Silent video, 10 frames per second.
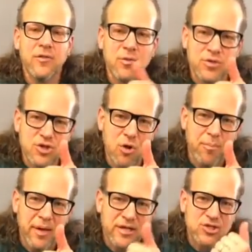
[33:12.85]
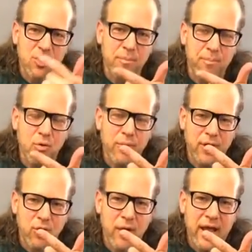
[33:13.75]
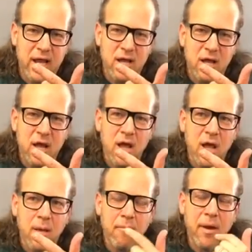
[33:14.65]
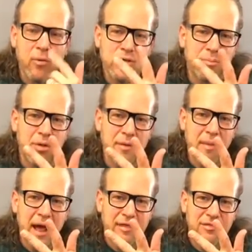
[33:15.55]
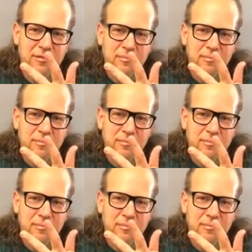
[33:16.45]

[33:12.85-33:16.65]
there was no piss or poo in the crate, but it was a bloodbath.